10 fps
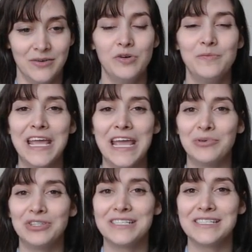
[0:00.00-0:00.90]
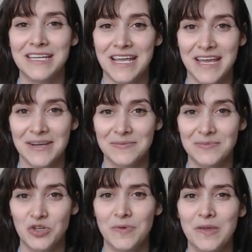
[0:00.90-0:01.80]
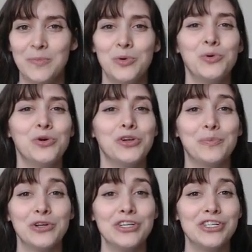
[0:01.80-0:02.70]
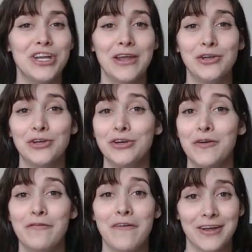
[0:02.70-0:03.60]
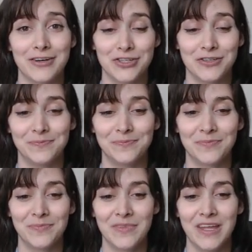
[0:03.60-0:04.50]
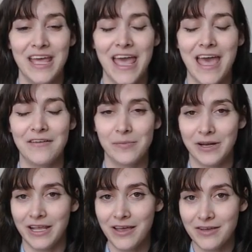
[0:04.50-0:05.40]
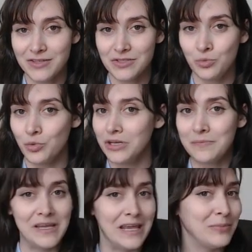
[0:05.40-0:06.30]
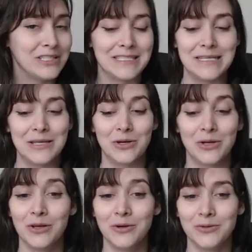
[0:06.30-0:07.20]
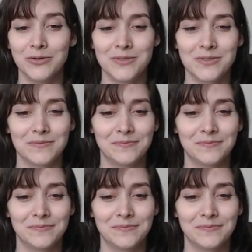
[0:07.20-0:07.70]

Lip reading: would be able to see it, so people who could appreciate good fashion. Everybody else wouldn't be able to see the clothes.